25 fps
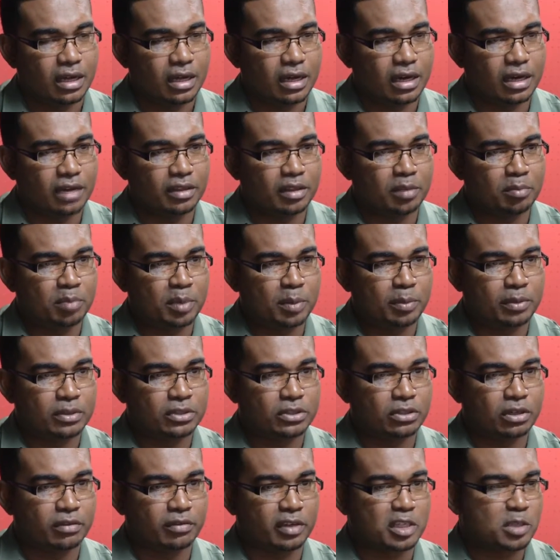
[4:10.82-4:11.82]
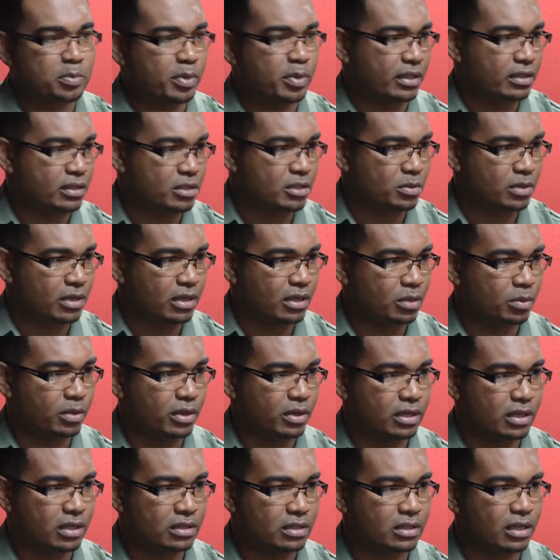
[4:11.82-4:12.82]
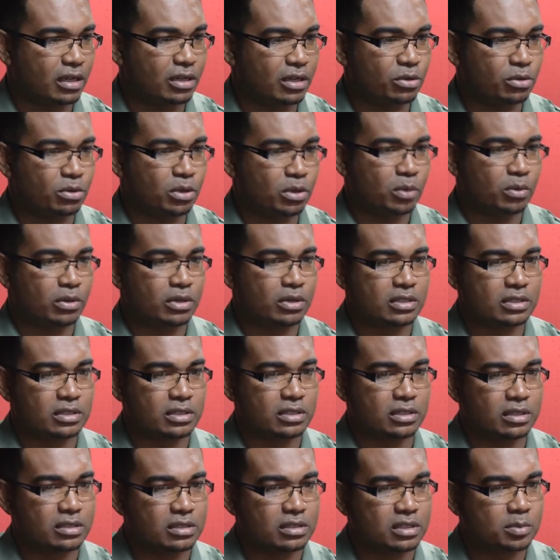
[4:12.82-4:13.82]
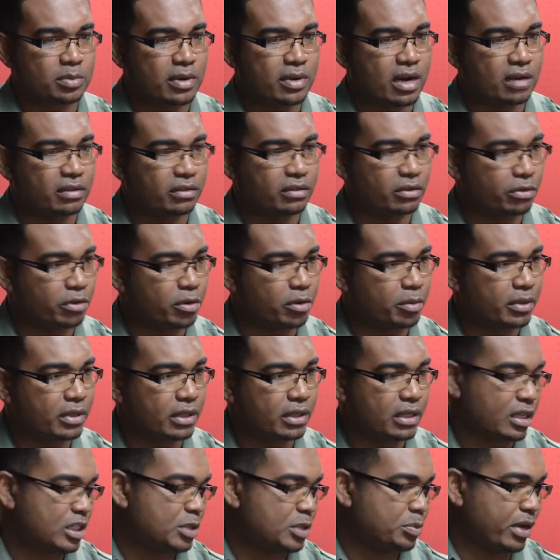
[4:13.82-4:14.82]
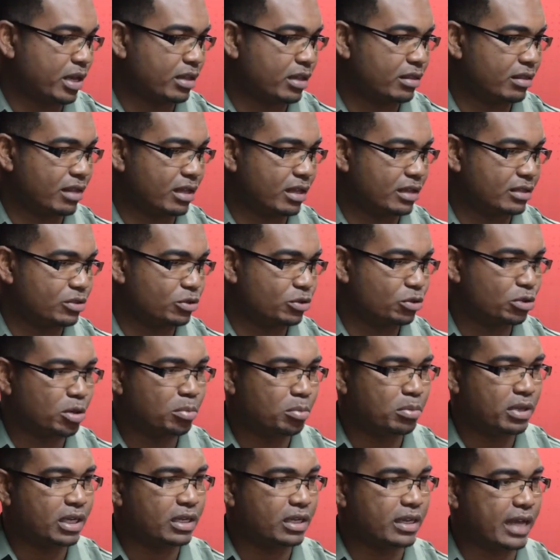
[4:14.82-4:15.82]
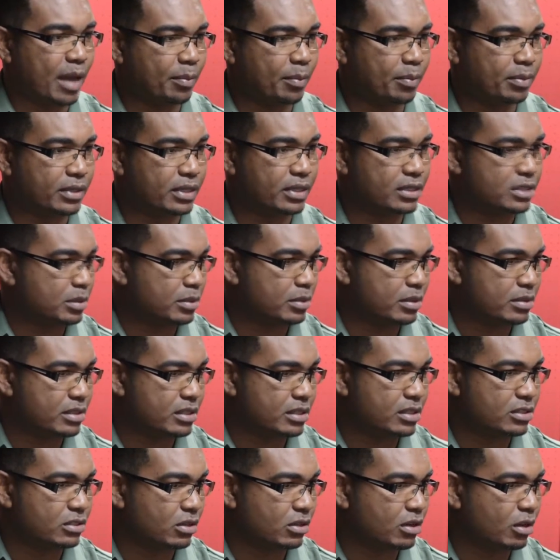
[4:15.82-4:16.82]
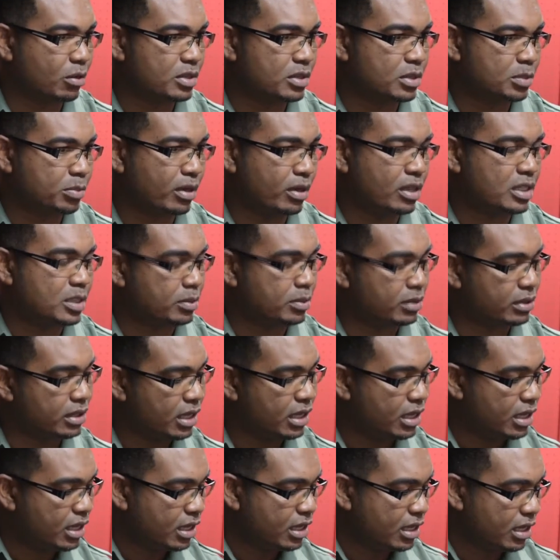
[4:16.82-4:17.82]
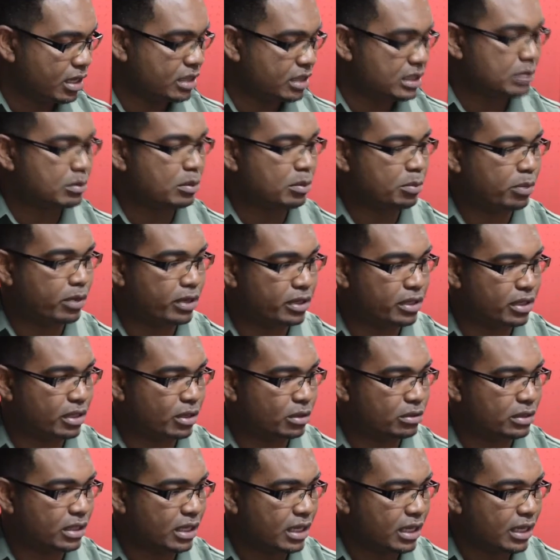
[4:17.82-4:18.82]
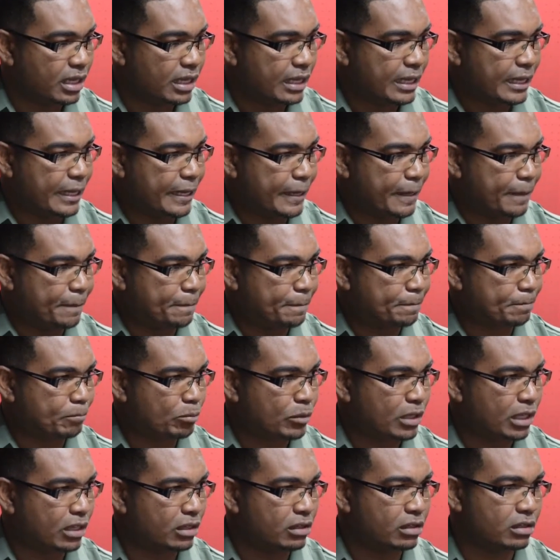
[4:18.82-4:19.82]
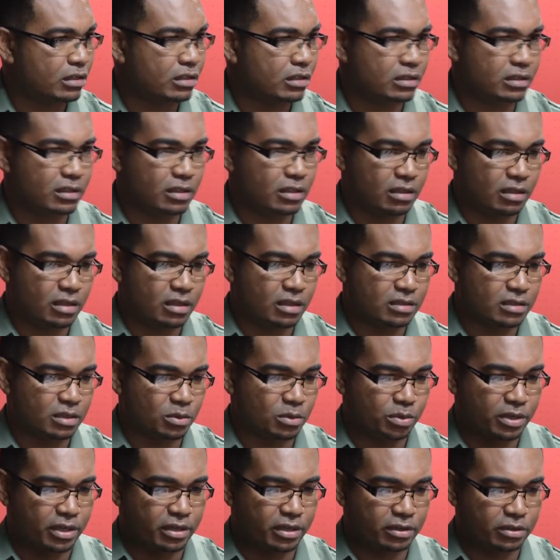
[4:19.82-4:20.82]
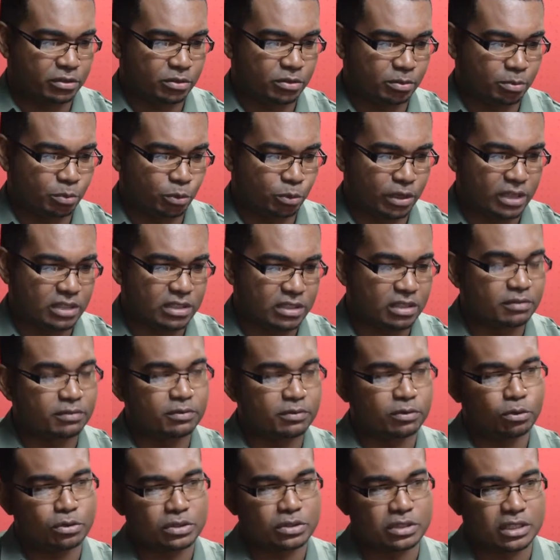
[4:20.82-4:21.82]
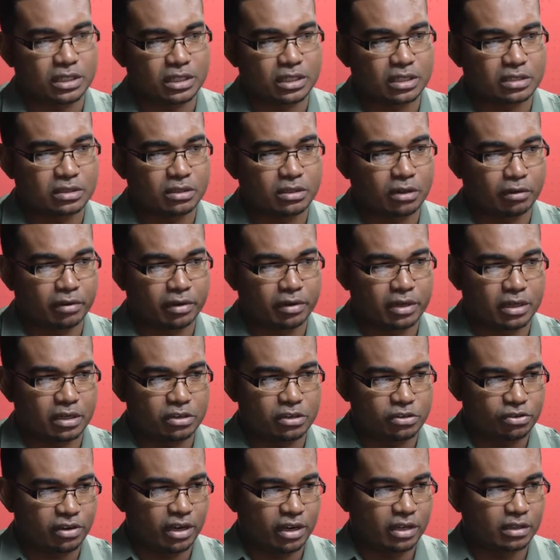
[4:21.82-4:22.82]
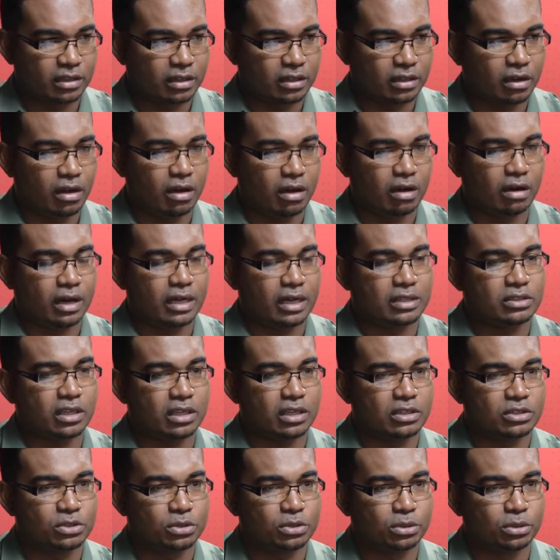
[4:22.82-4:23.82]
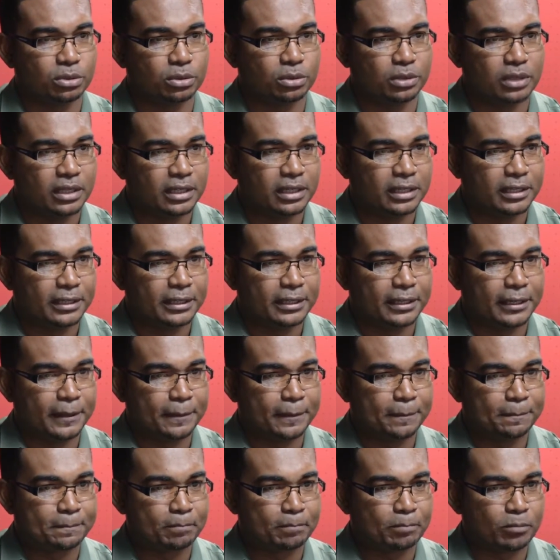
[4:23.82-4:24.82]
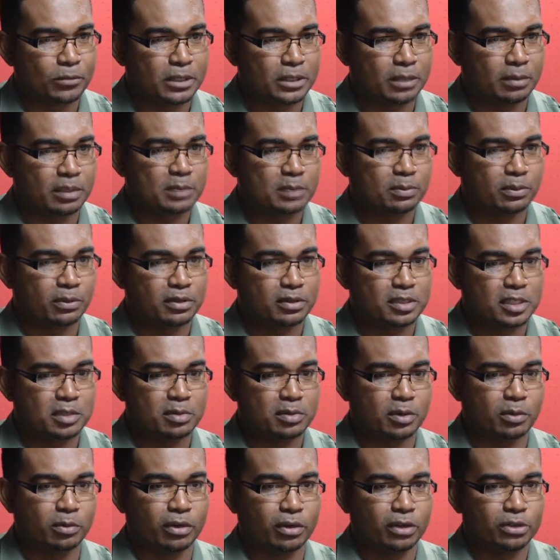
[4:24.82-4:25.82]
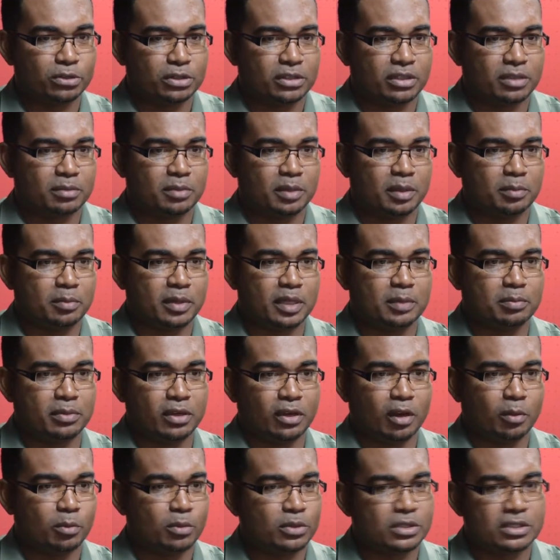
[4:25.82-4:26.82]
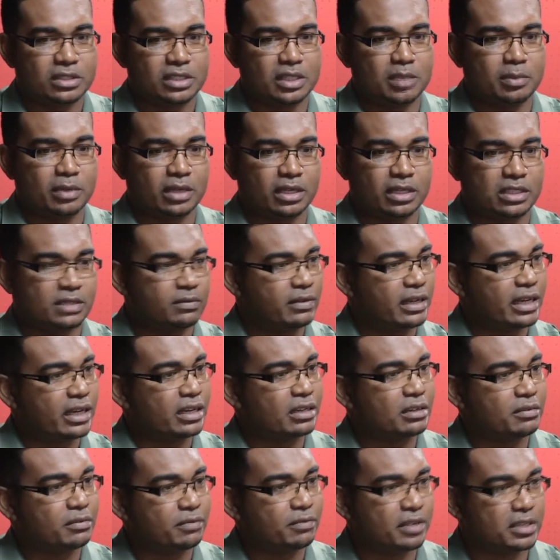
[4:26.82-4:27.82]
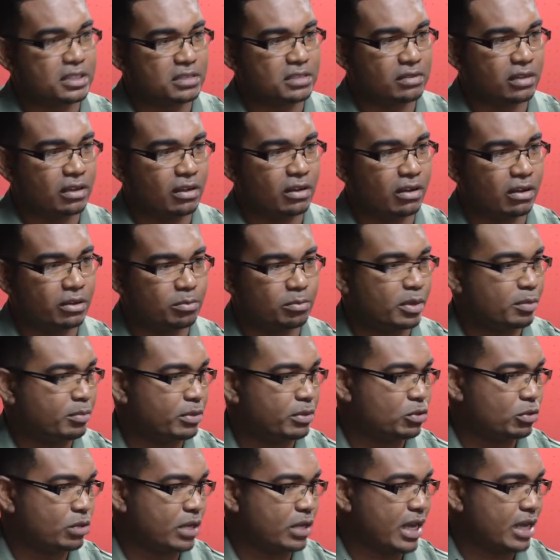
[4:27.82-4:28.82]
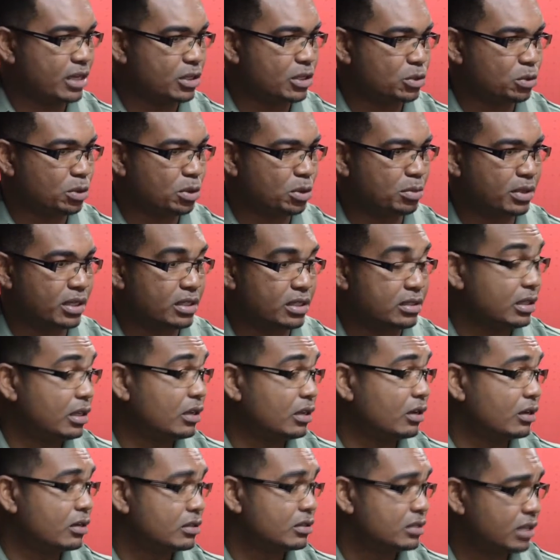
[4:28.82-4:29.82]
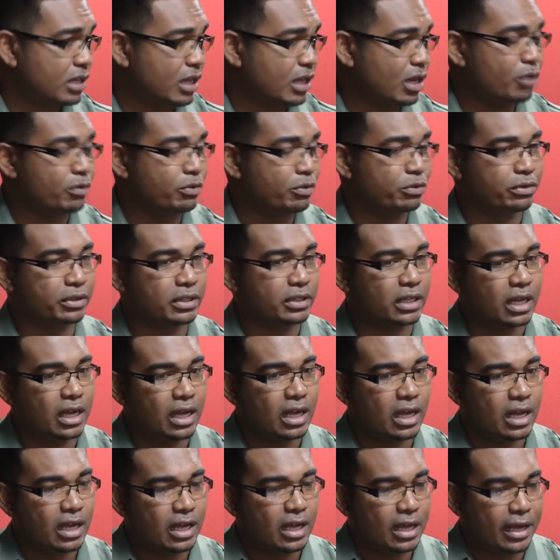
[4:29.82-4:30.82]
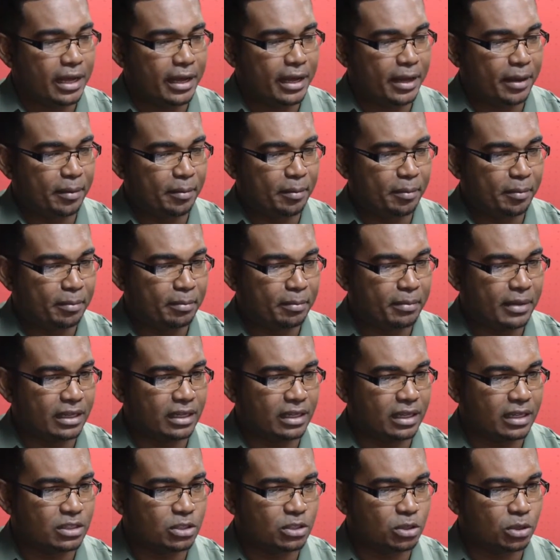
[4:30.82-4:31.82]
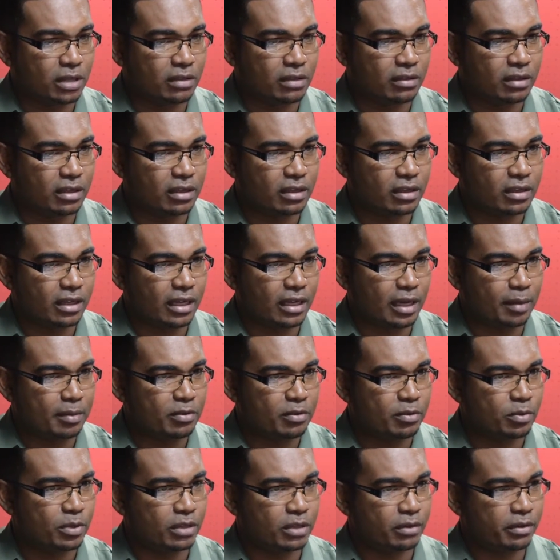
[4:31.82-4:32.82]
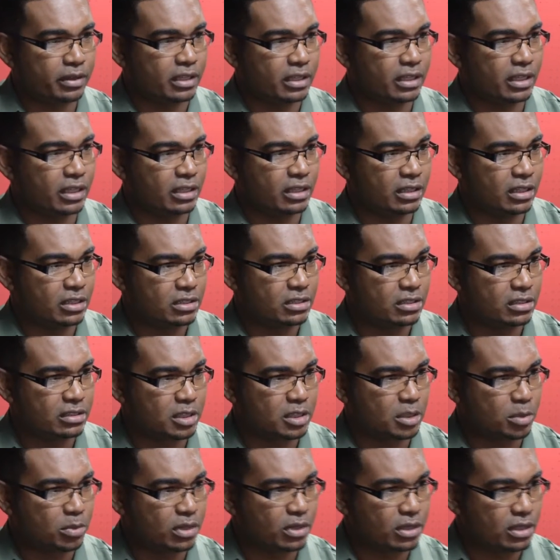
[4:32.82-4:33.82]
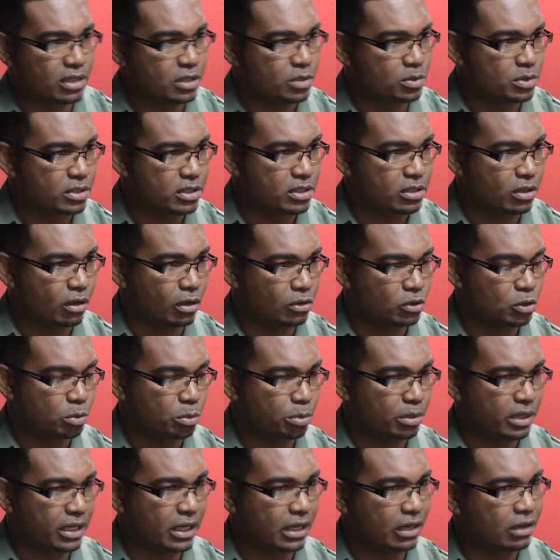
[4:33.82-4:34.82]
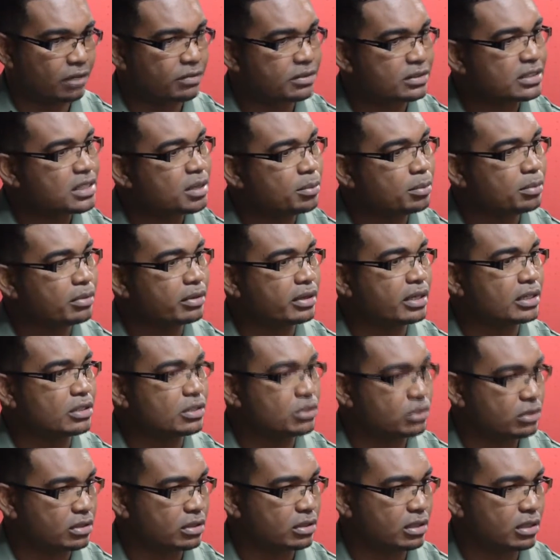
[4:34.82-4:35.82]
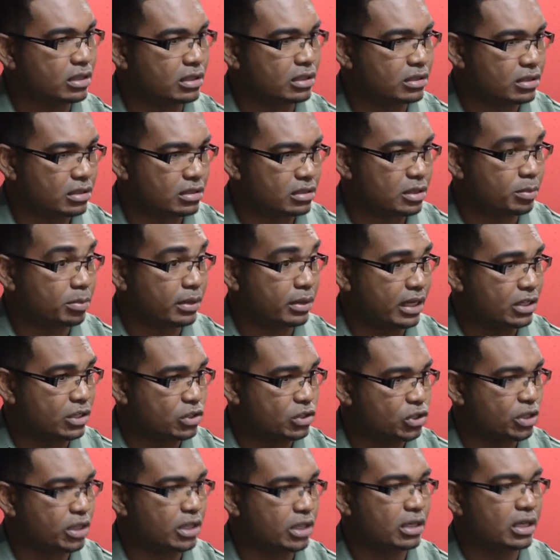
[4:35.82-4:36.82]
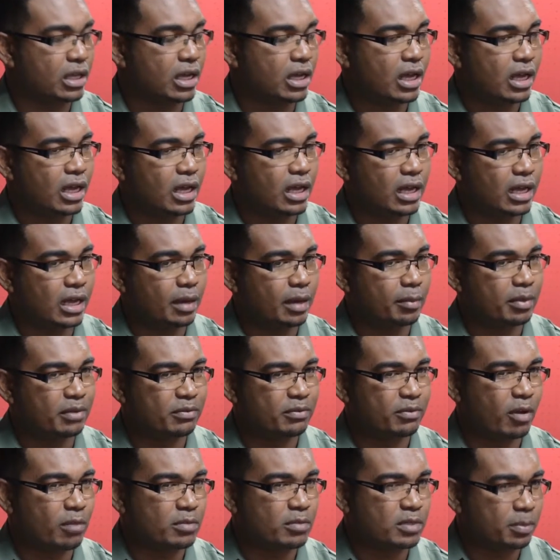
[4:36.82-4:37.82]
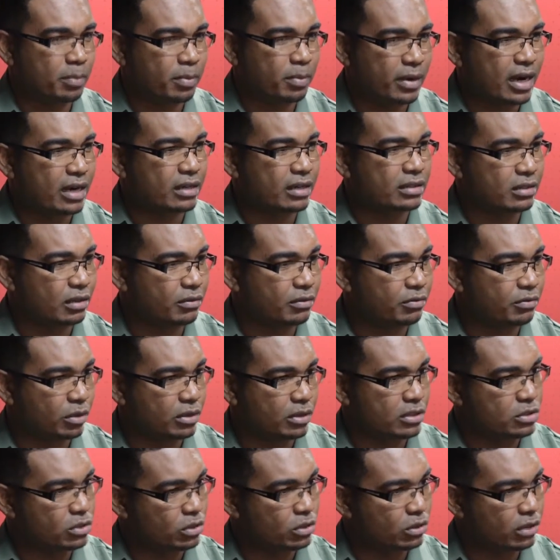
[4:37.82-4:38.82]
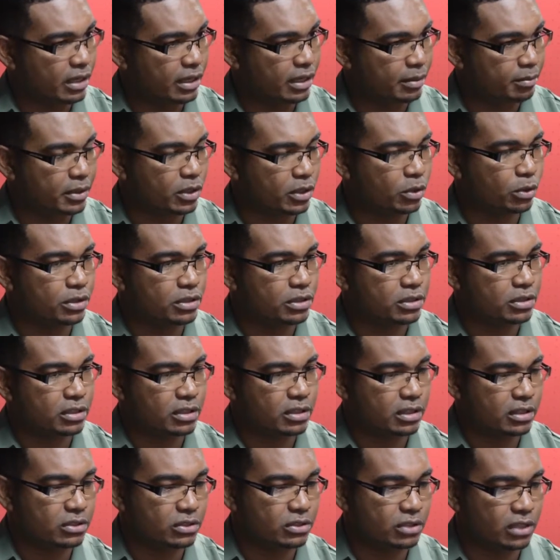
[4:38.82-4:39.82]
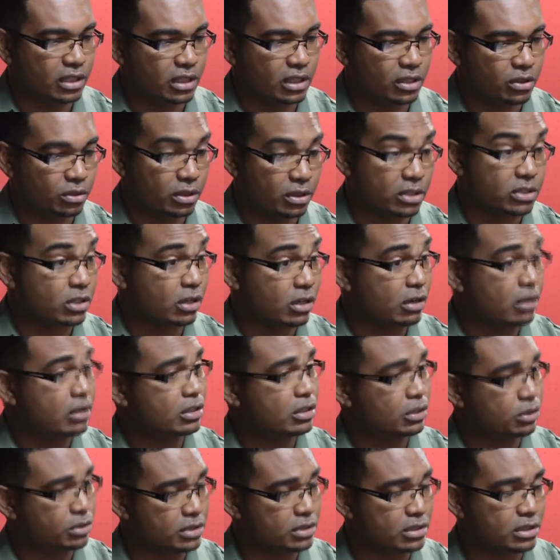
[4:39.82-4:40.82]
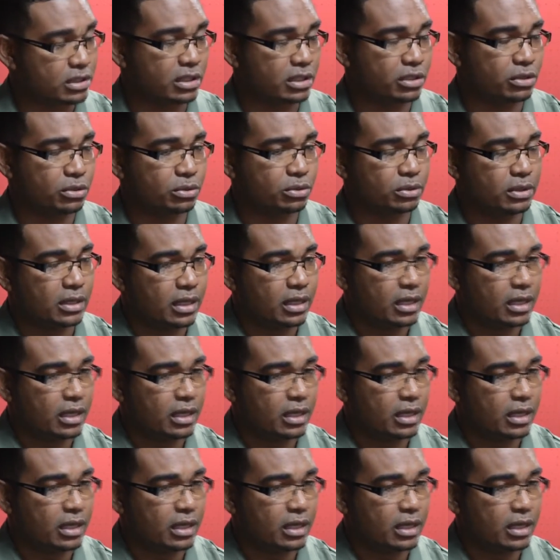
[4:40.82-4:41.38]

I think people sort of expect as well that when they tell you they want to see this as part of the agreement, they expect that you're going to make it happen. And sometimes it is not always possible. And as Simone pointed out, a lot of the things that we are more or less enforcing is already enshrined in law. And so sometimes persons may want you, it may almost seem like it's flying in the face of the law, but you can't do it because the law doesn't allow for it. And so I think even with our indigenous communities, which is also bringing a lot of timber into the supply chain, and forms a part of what is going to be going to the EU, and it's currently going to the EU.